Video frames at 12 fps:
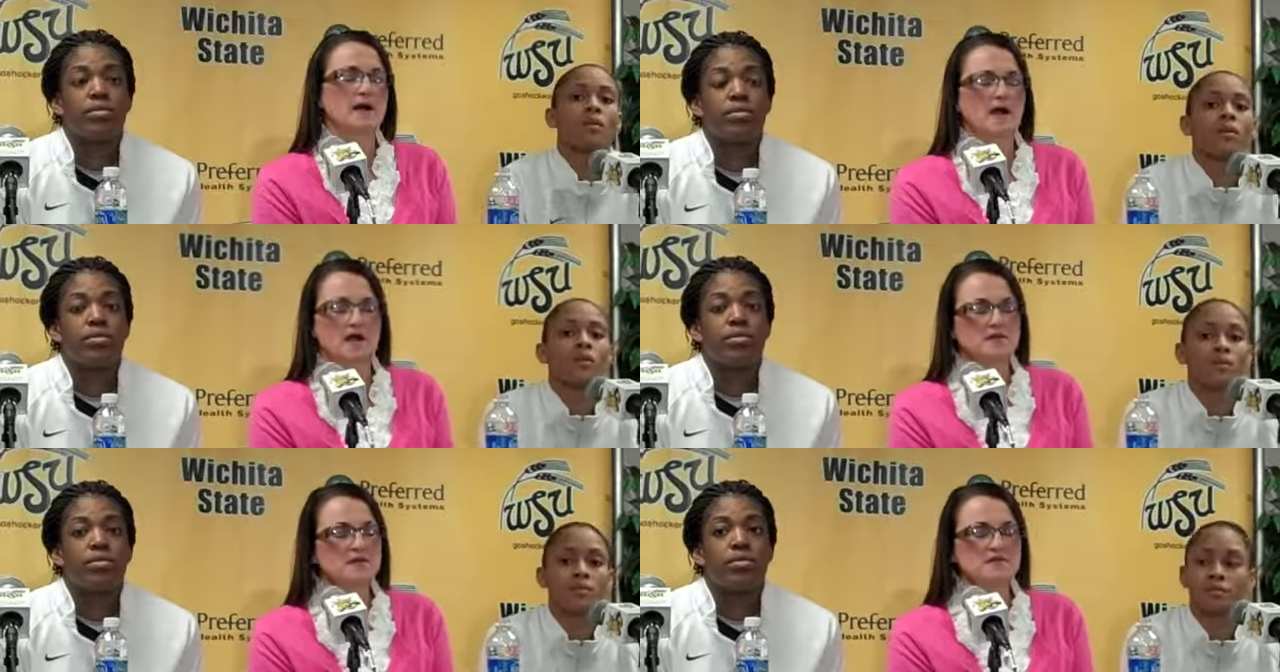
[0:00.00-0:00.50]

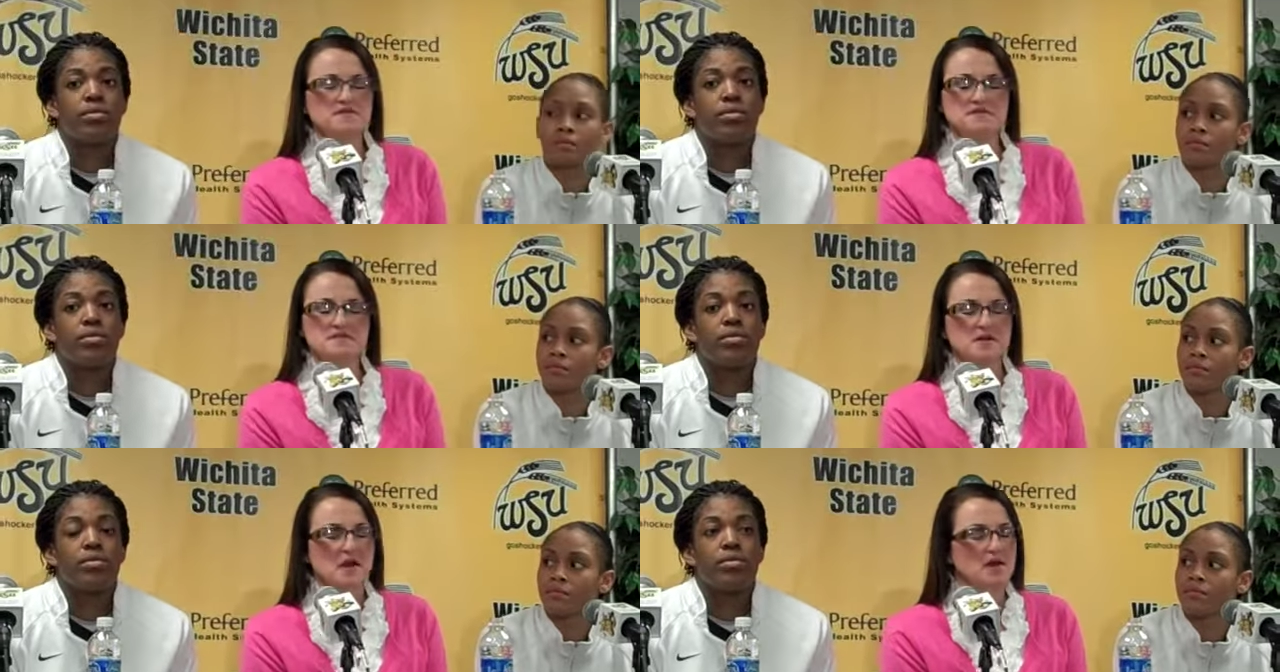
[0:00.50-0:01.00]
Speaker 1: I think
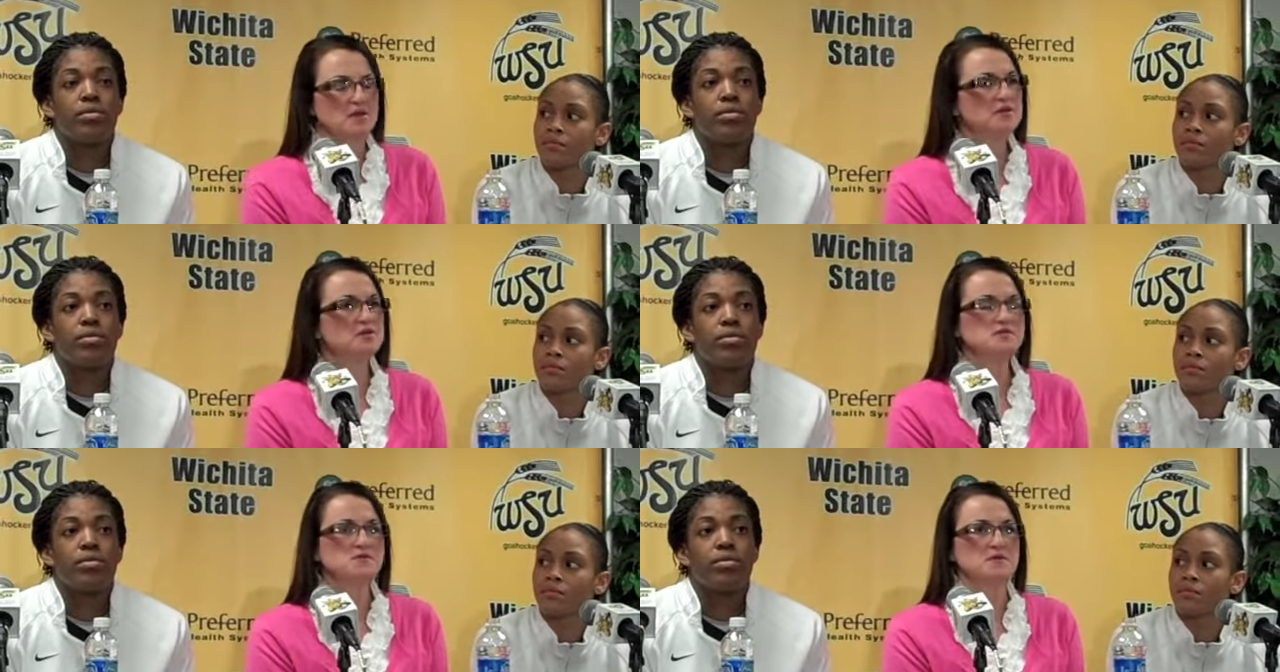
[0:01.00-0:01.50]
this is a
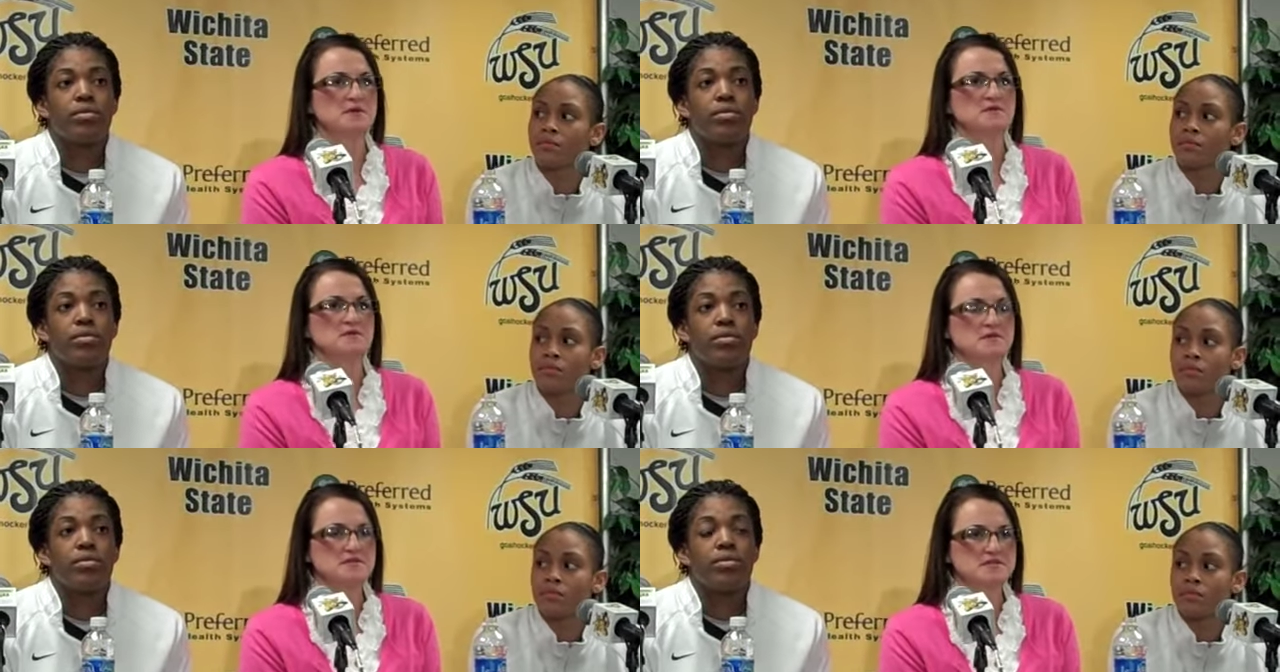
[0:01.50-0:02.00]
huge
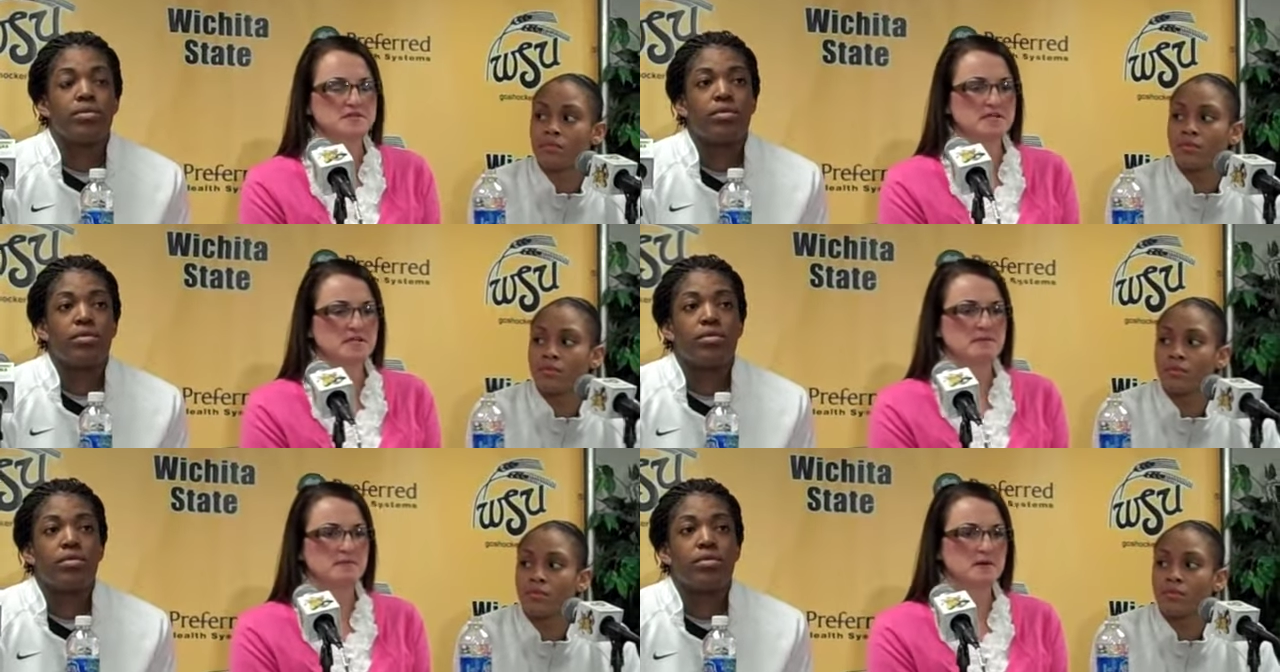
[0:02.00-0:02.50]
win for this
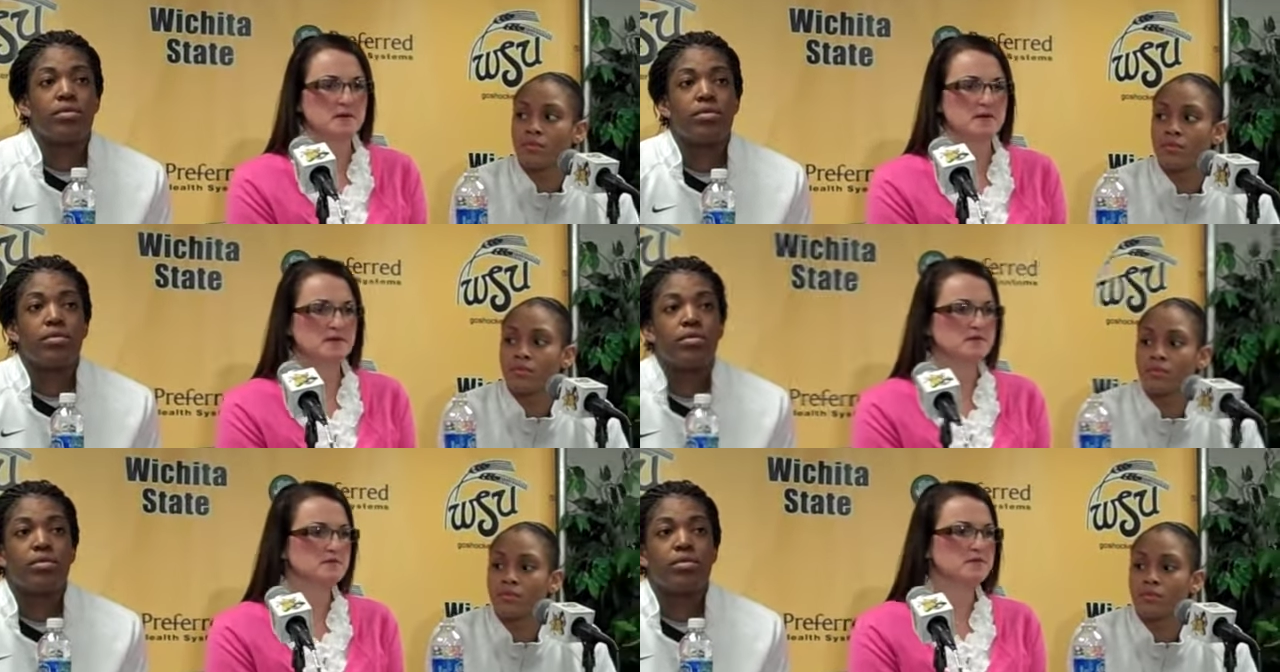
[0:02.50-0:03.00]
team.
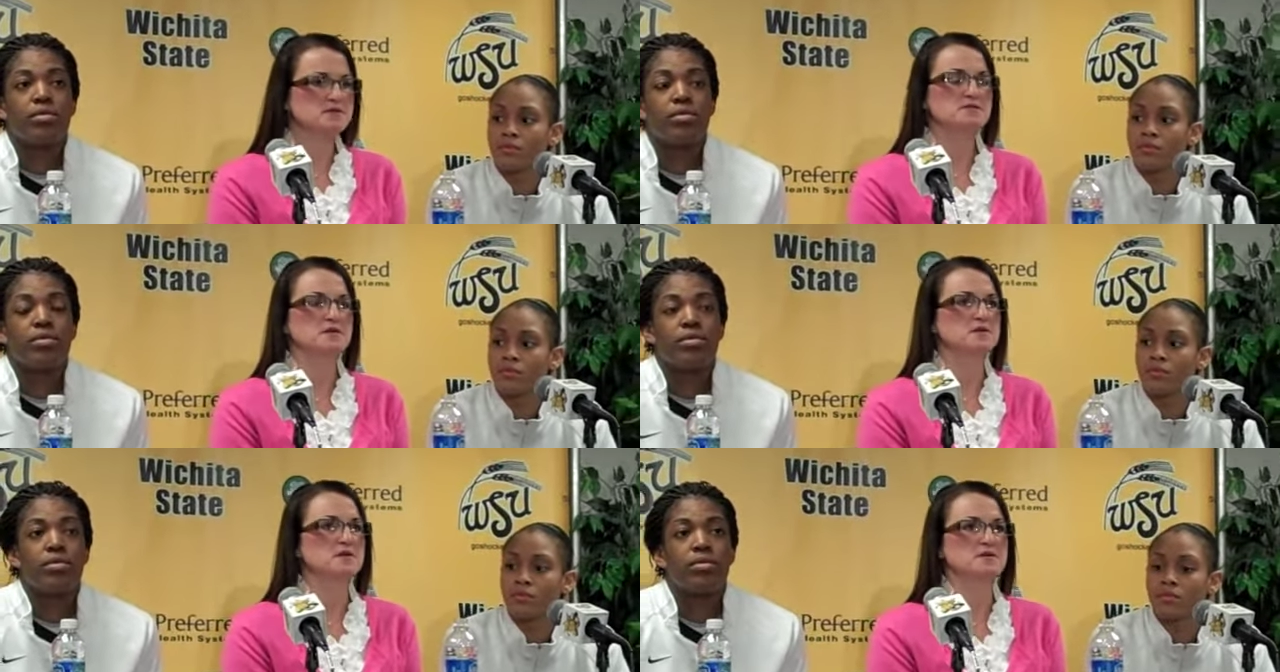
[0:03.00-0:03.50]
Uh,
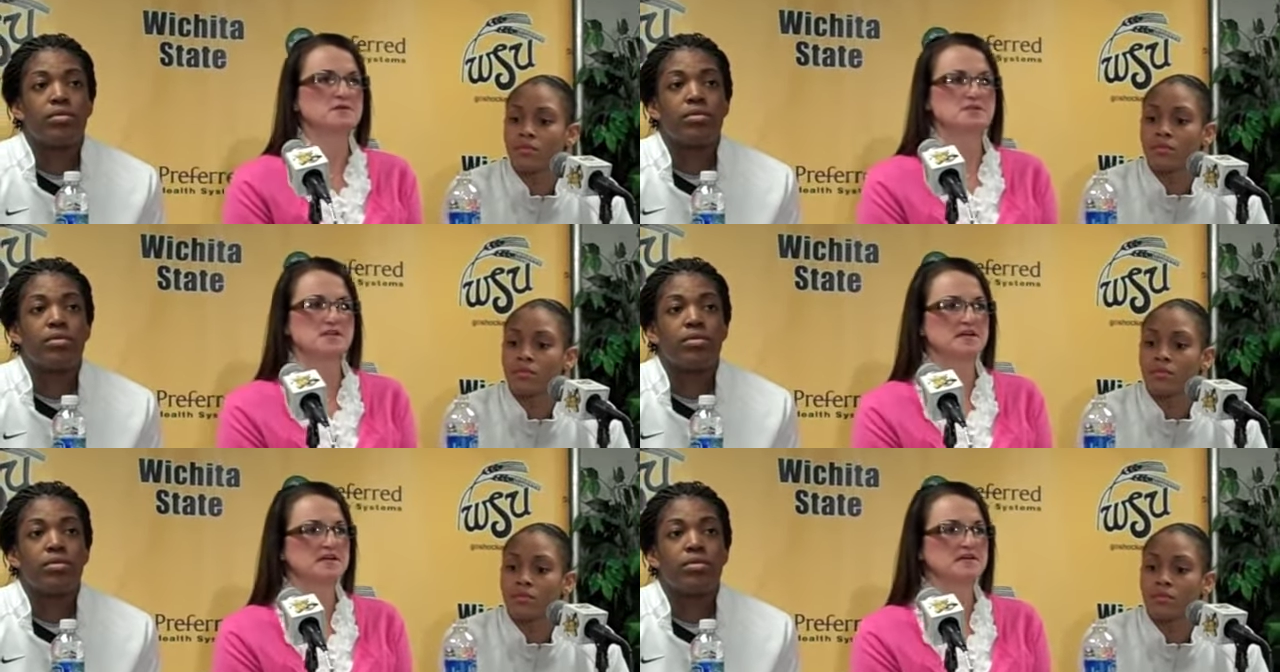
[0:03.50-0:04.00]
first of all, to
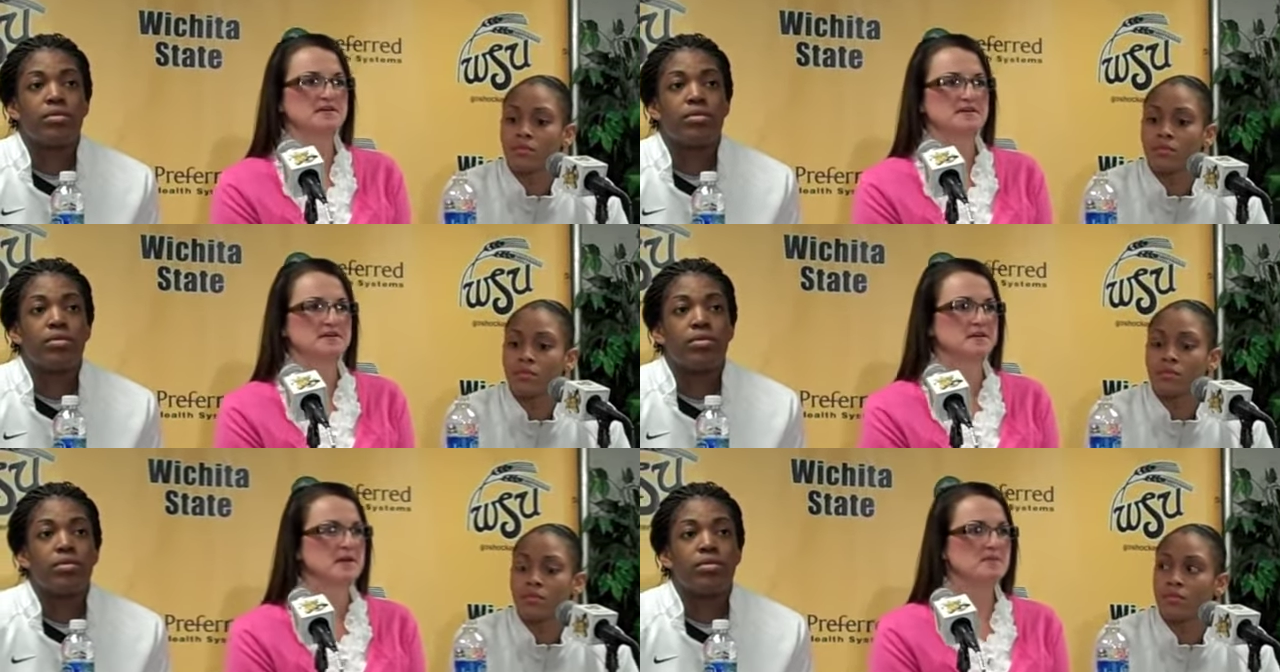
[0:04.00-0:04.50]
understand,
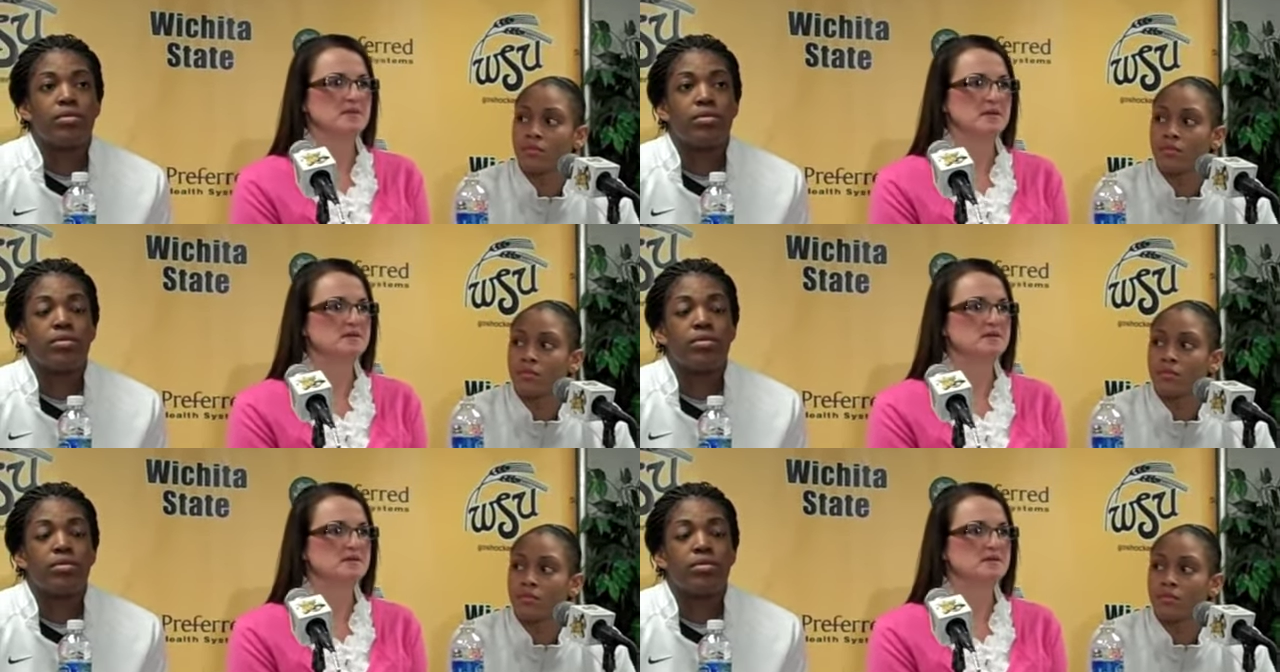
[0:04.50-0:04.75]
to be